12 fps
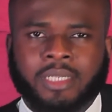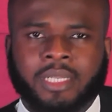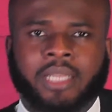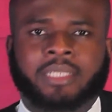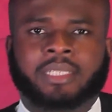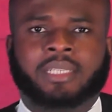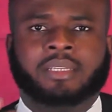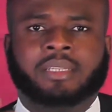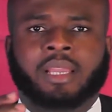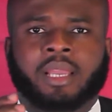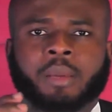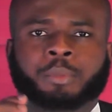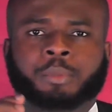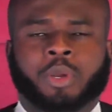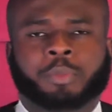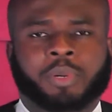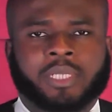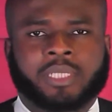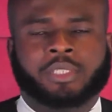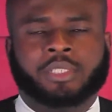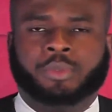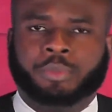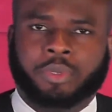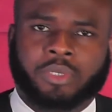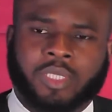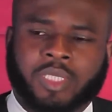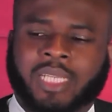that the property you bought,